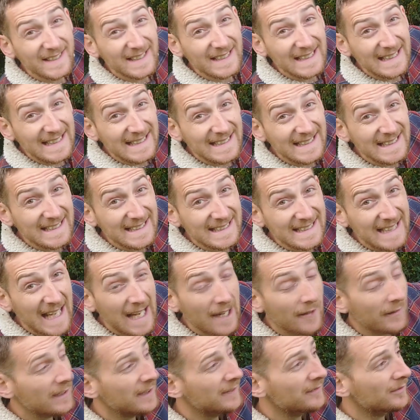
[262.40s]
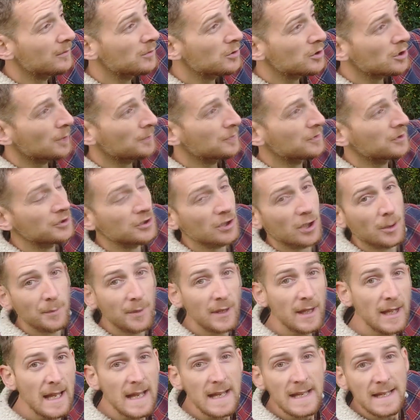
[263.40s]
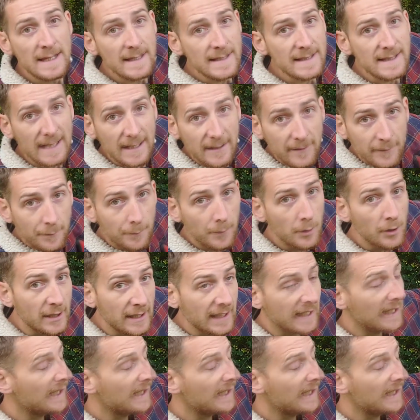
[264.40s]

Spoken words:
it nice and easy to carry from job to job, save